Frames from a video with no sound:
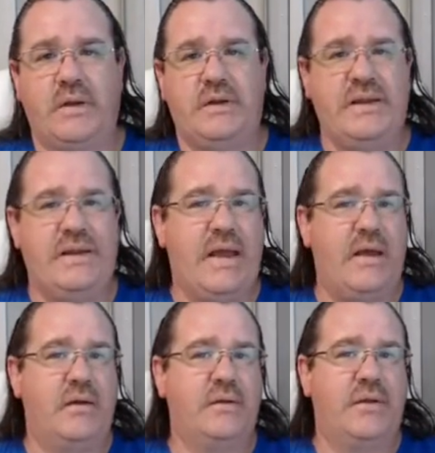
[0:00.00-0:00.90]

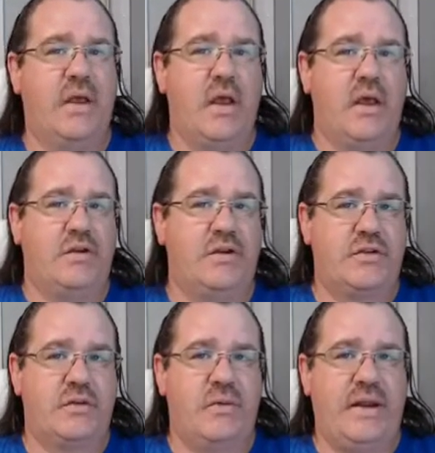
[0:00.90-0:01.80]
decals,
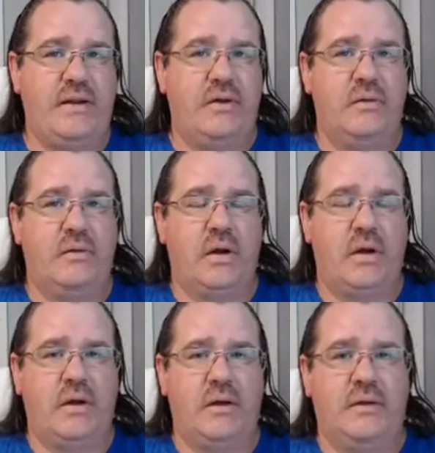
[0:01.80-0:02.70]
just the
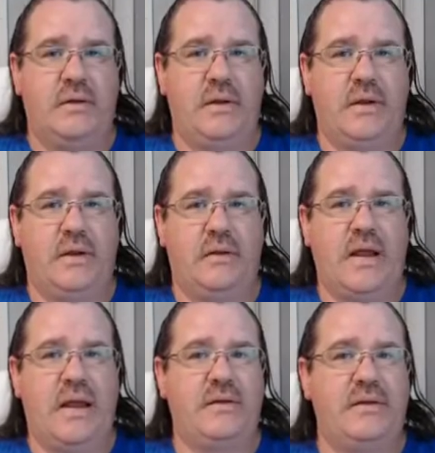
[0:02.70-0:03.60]
radio, the
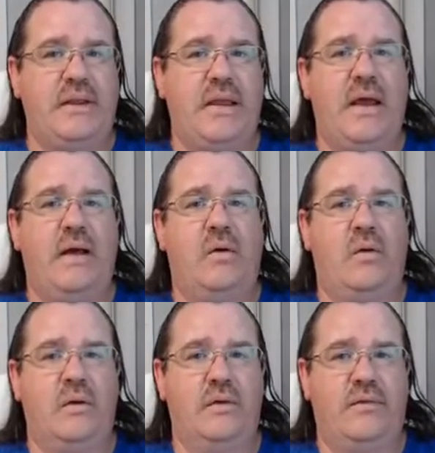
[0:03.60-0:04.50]
dial decal,
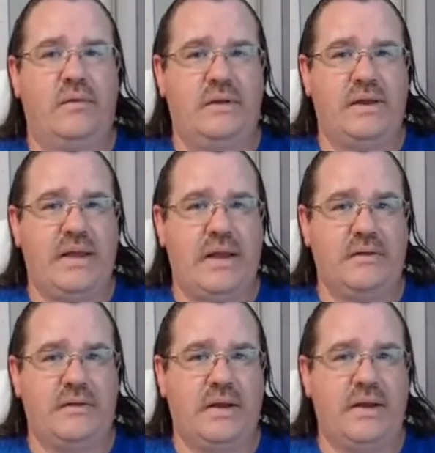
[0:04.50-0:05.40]
or full
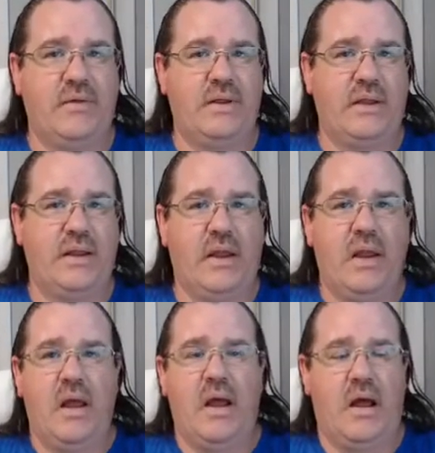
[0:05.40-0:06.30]
decals on everything.
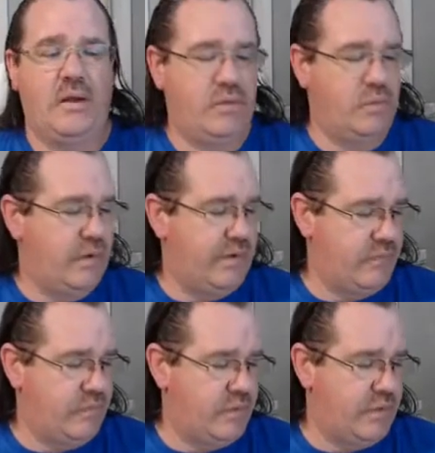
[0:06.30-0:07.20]
I'll do
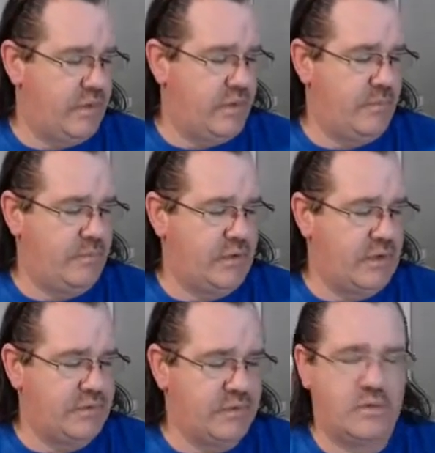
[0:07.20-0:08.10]
whatever one you
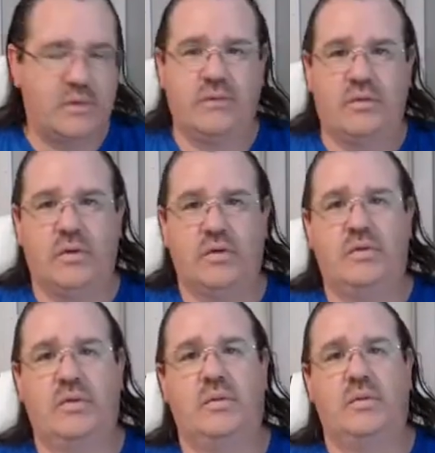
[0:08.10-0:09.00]
guys are looking for,
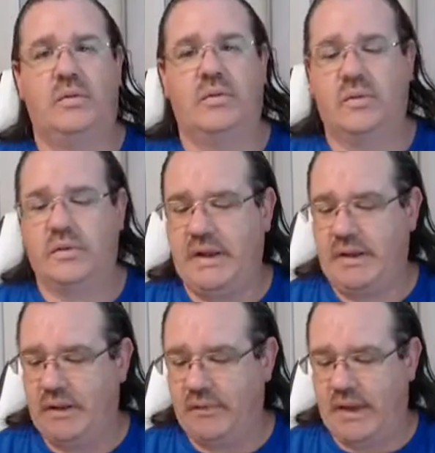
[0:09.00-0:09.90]
so we'll
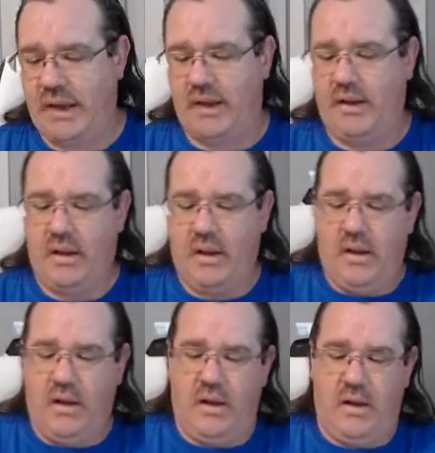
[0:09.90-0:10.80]
take care of that.
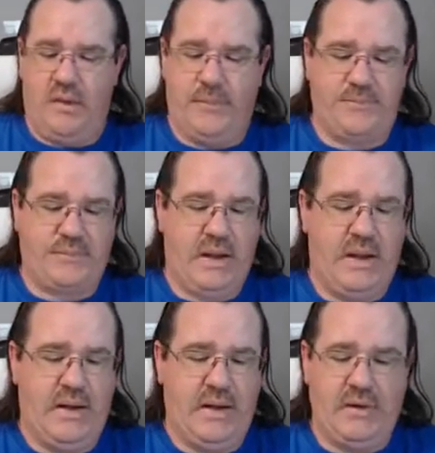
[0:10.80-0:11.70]
And
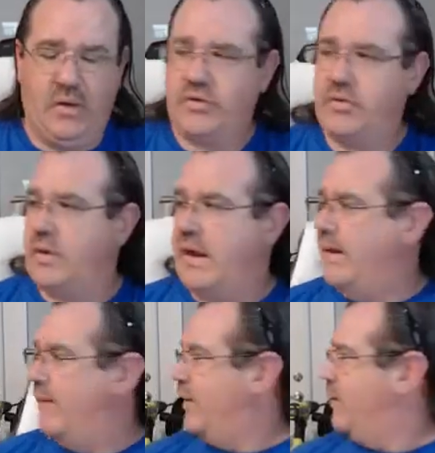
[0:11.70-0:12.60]
then I also have, I